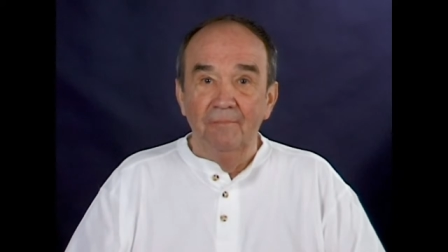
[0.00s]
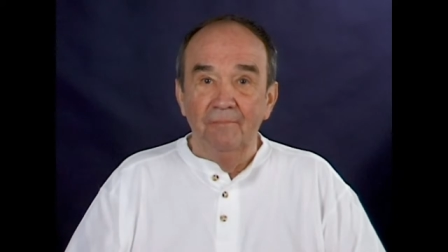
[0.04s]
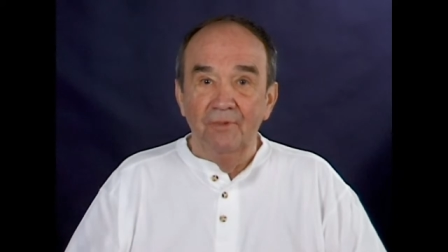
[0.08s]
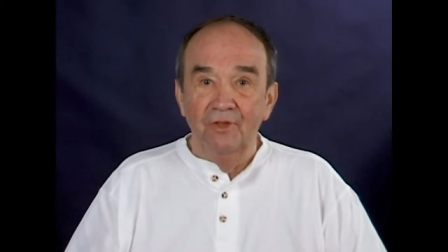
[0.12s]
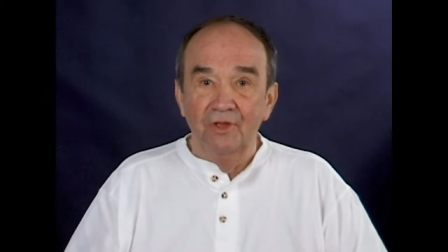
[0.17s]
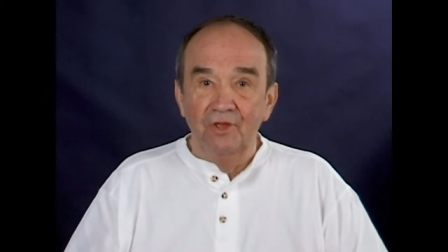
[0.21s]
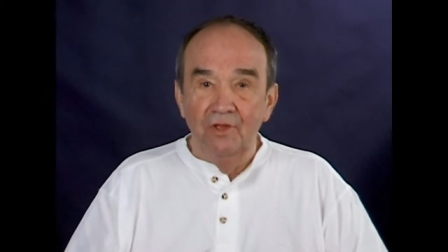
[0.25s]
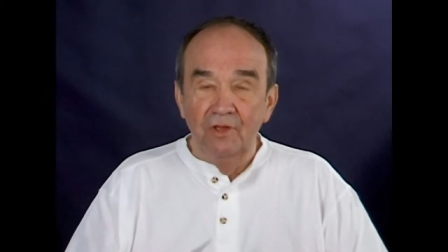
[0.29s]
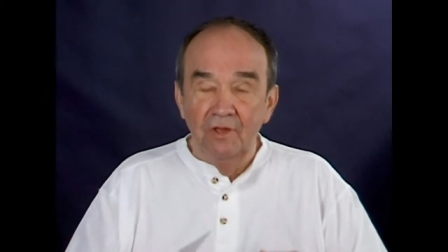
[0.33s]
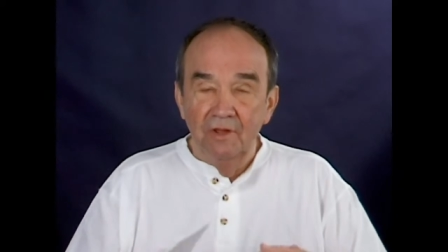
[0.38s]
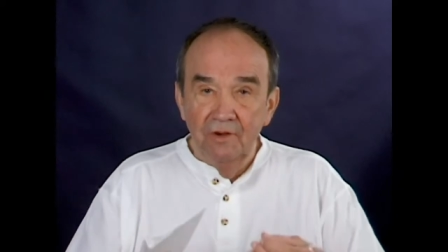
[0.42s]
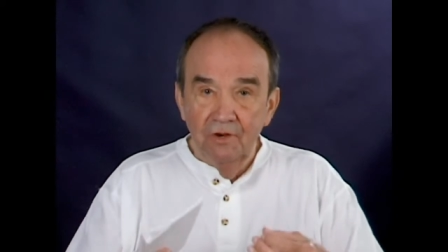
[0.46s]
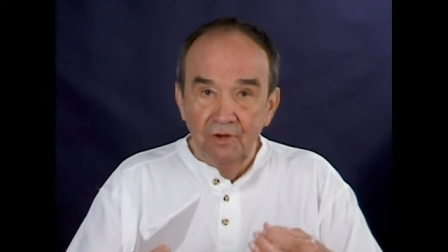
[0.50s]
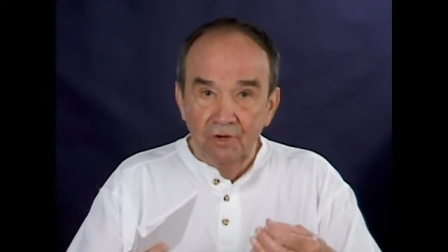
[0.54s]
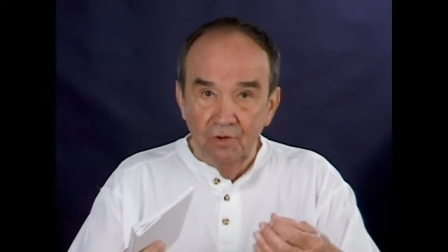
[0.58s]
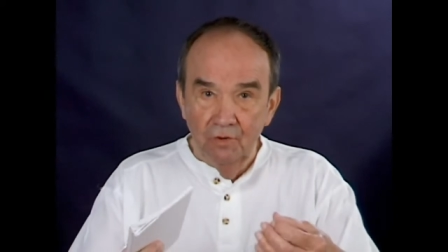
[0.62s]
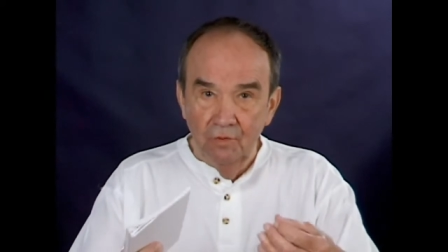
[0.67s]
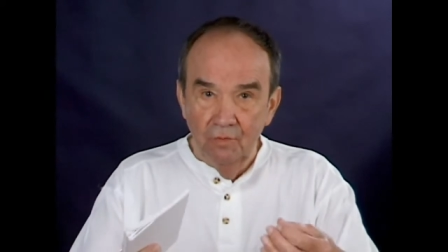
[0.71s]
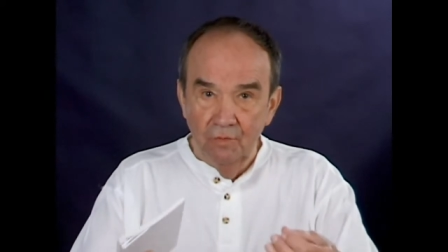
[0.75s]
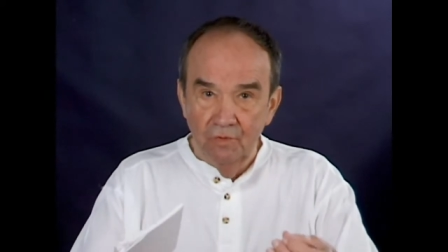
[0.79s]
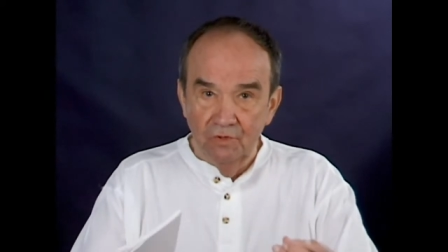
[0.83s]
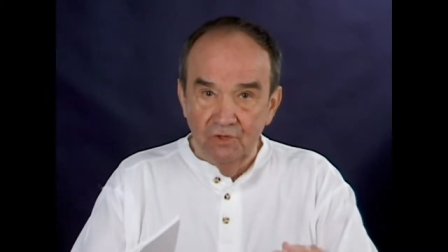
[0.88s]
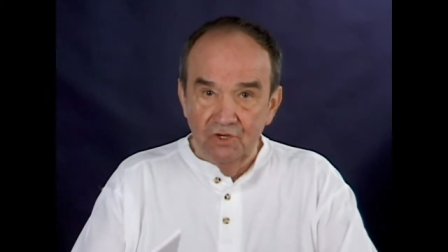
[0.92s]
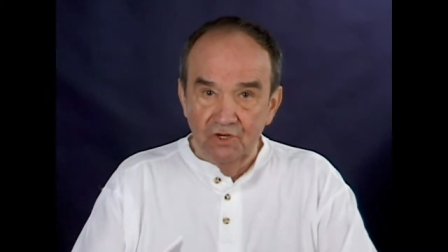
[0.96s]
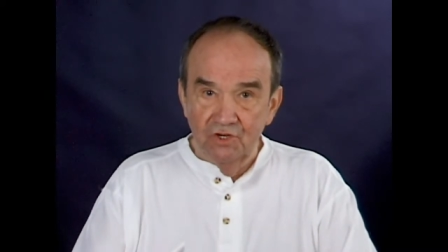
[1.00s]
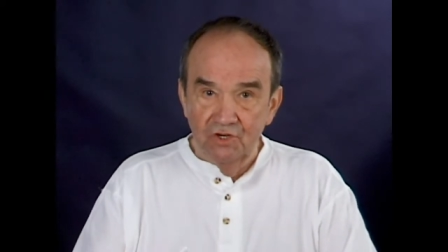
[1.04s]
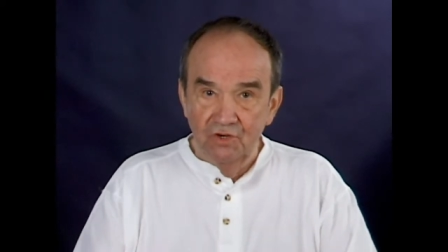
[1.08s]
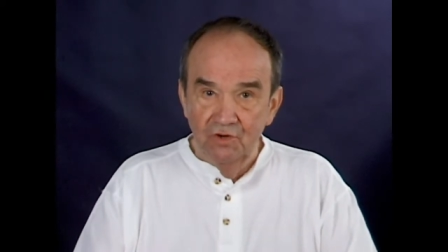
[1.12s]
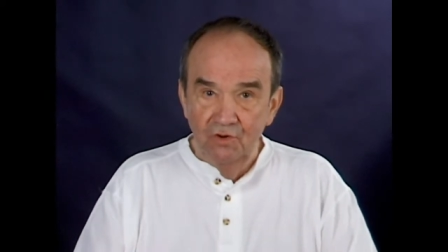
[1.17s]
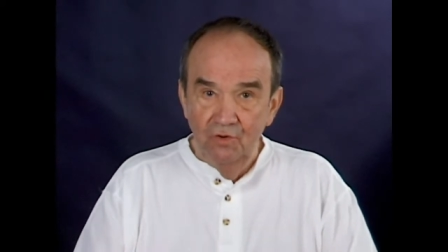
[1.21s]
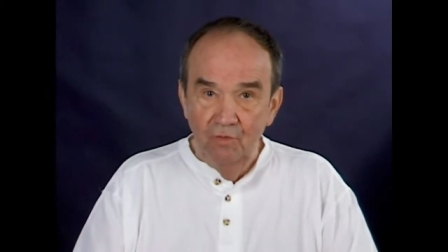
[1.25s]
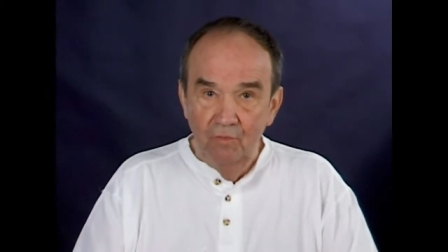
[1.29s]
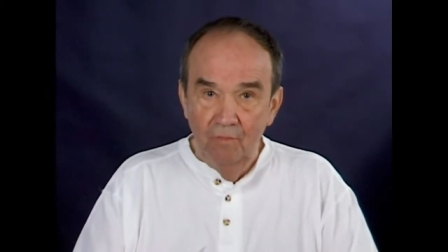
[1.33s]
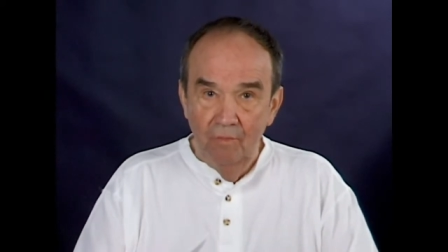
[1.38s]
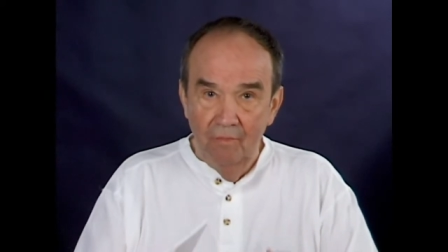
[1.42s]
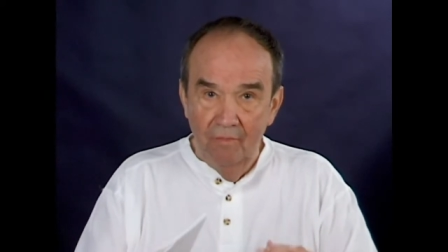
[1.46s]
begin to
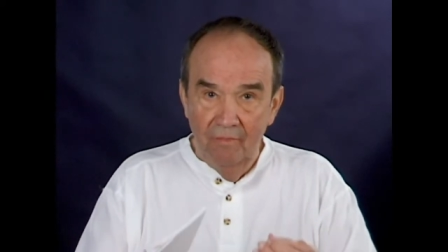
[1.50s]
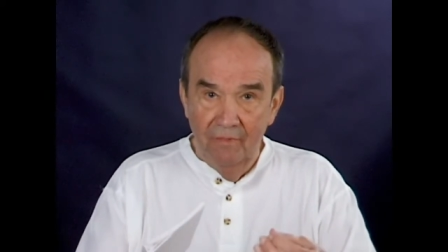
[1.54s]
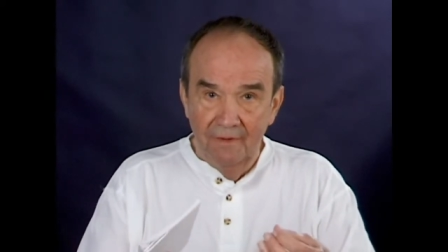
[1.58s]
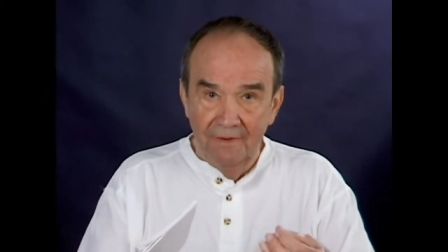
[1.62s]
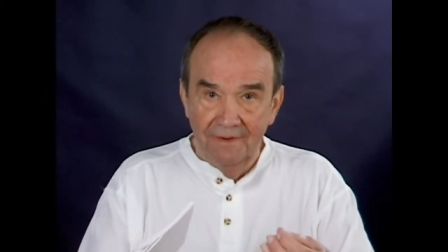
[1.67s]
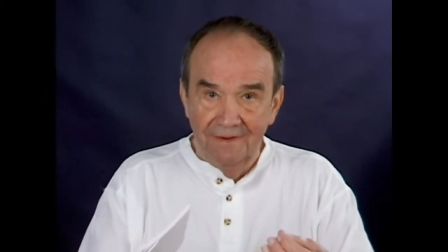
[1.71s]
assume the